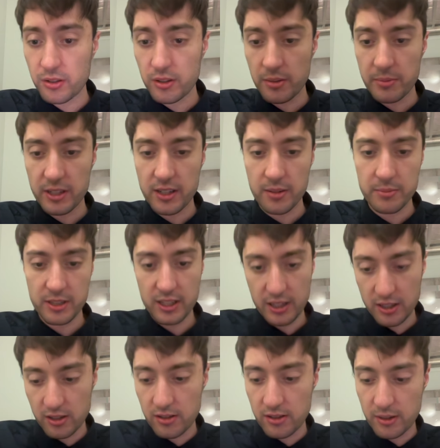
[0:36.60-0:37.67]
let me come
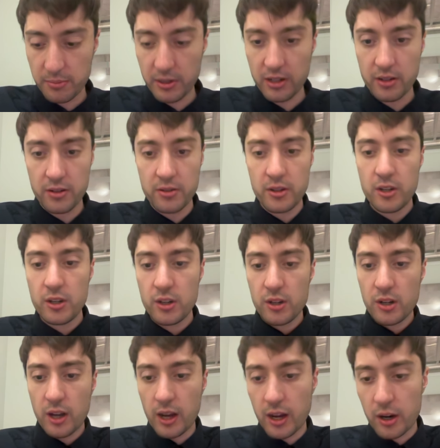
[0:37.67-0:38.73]
here. I'm going
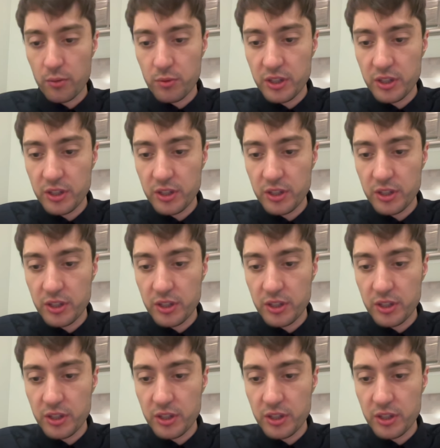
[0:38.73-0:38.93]
to